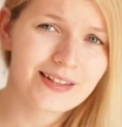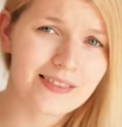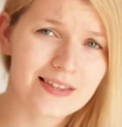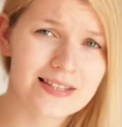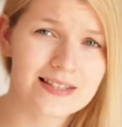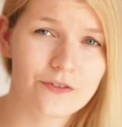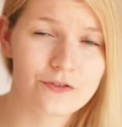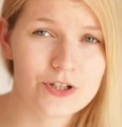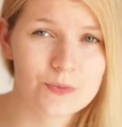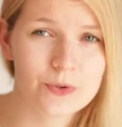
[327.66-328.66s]
This is the
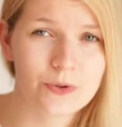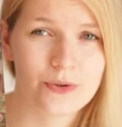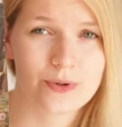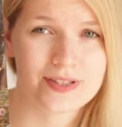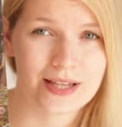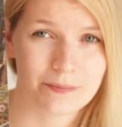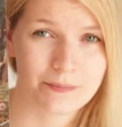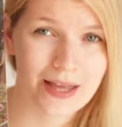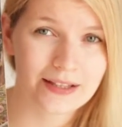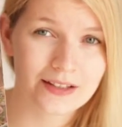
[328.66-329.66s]
first book. There is a
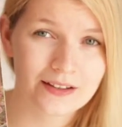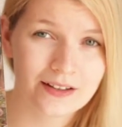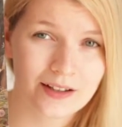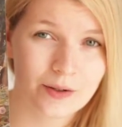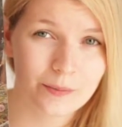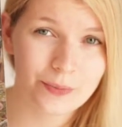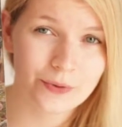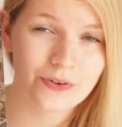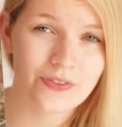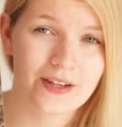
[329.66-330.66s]
companion
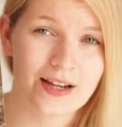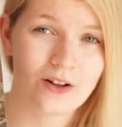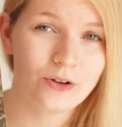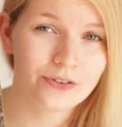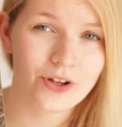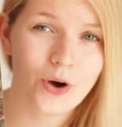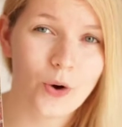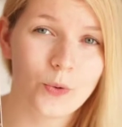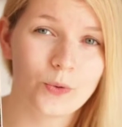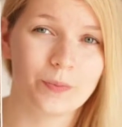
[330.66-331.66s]
book that I also
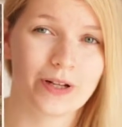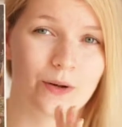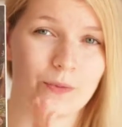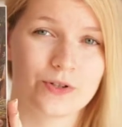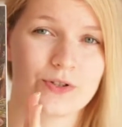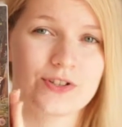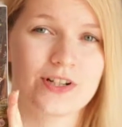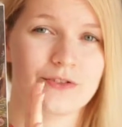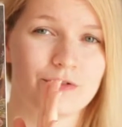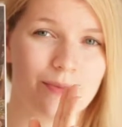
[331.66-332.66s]
own, but I want to
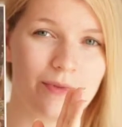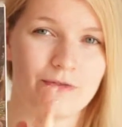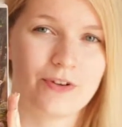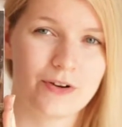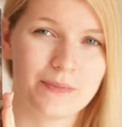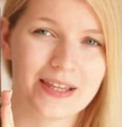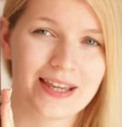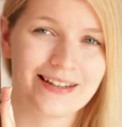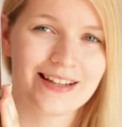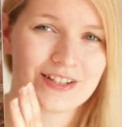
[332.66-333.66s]
start from the very
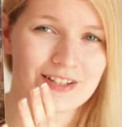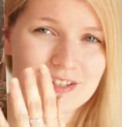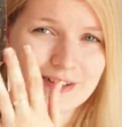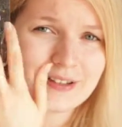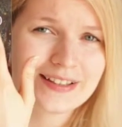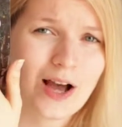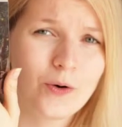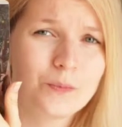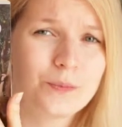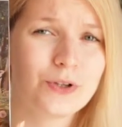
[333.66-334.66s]
beginning. Just look at how
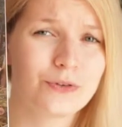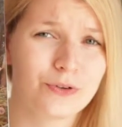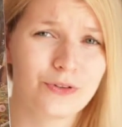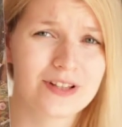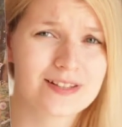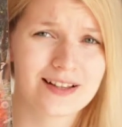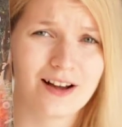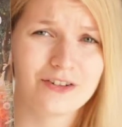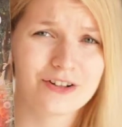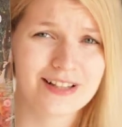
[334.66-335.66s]
beautiful this
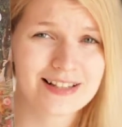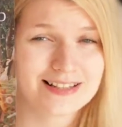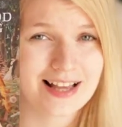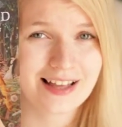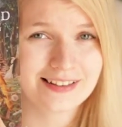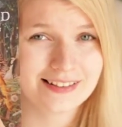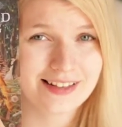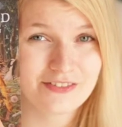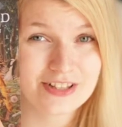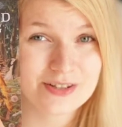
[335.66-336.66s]
cover is. I
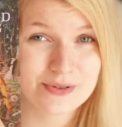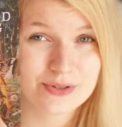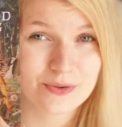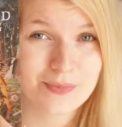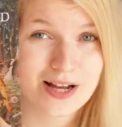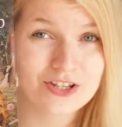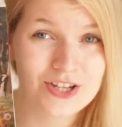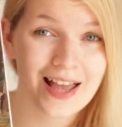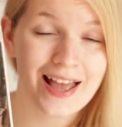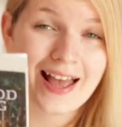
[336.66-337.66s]
love it so much.
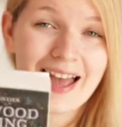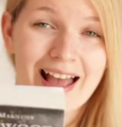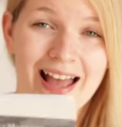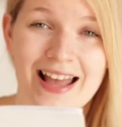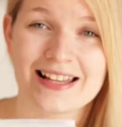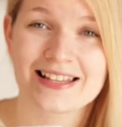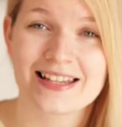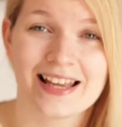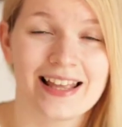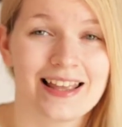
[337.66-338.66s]
And
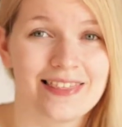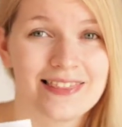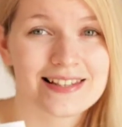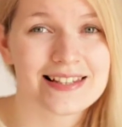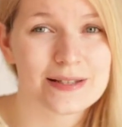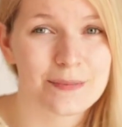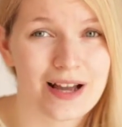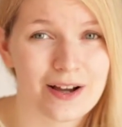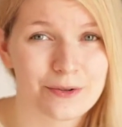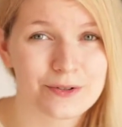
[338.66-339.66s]
this is
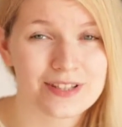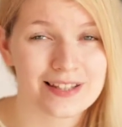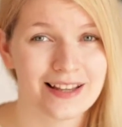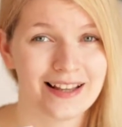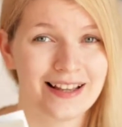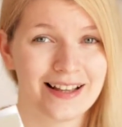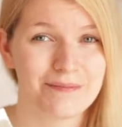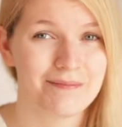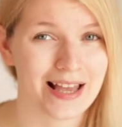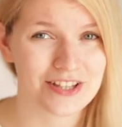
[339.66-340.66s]
about
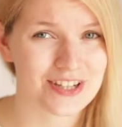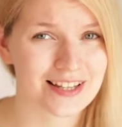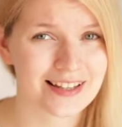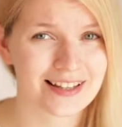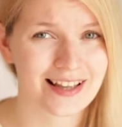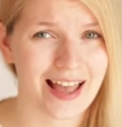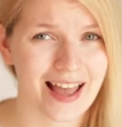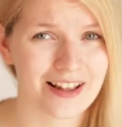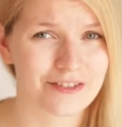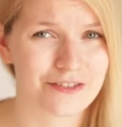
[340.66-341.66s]
magic
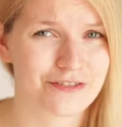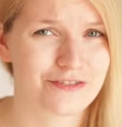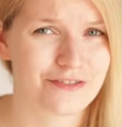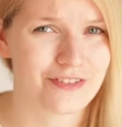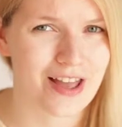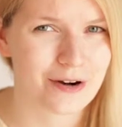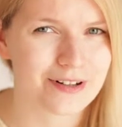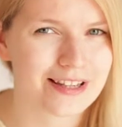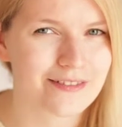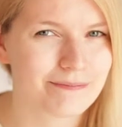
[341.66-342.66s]
and
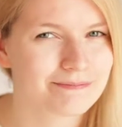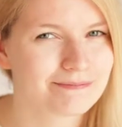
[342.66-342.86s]
fairy